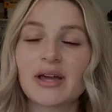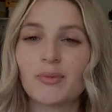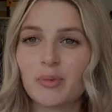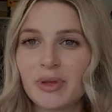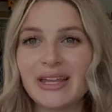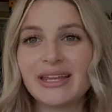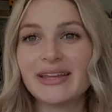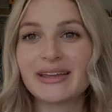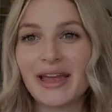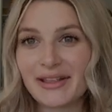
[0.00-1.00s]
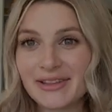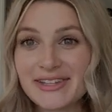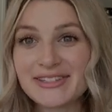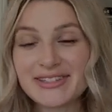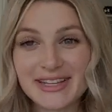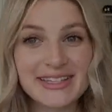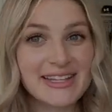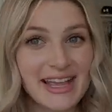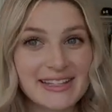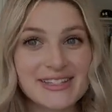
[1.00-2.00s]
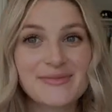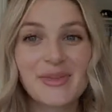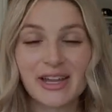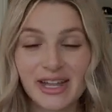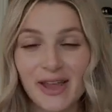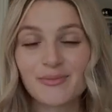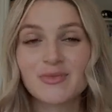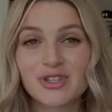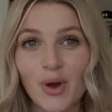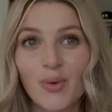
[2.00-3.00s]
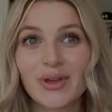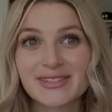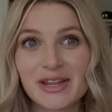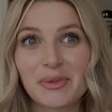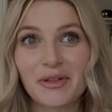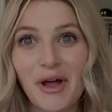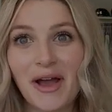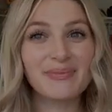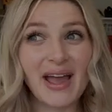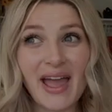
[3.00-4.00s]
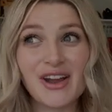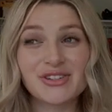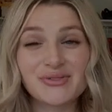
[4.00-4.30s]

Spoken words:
I will be eating at least 6 dates a day. So it's going to be a lot. I actually